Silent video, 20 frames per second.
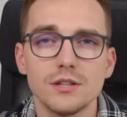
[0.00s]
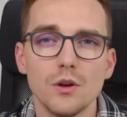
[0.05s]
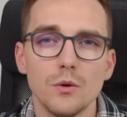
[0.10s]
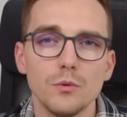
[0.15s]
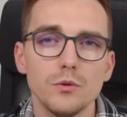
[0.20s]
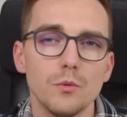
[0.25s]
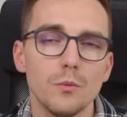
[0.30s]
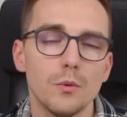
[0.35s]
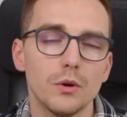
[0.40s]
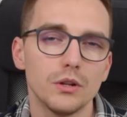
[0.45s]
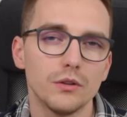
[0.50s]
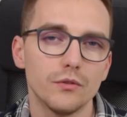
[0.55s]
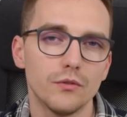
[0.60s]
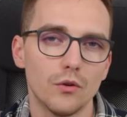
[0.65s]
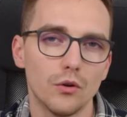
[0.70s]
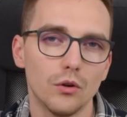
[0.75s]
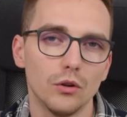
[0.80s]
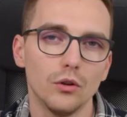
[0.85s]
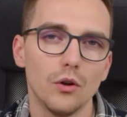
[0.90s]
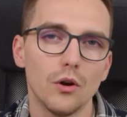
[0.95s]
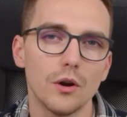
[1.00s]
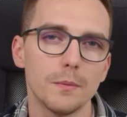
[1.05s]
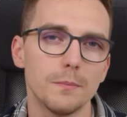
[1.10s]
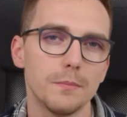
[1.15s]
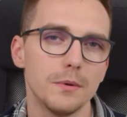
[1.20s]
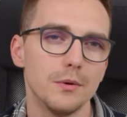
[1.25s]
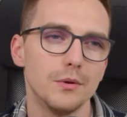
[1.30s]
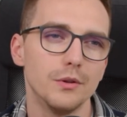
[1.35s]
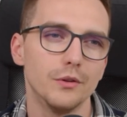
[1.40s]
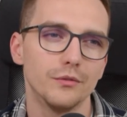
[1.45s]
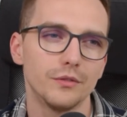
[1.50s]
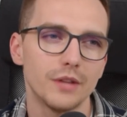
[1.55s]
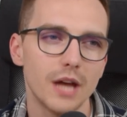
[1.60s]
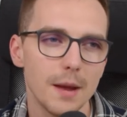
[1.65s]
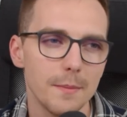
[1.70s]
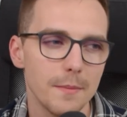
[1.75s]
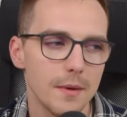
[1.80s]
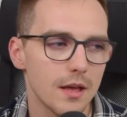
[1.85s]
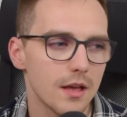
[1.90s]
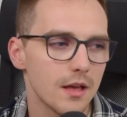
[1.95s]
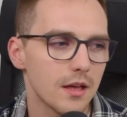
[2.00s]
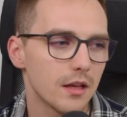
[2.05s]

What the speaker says: know you want it for a long period of time.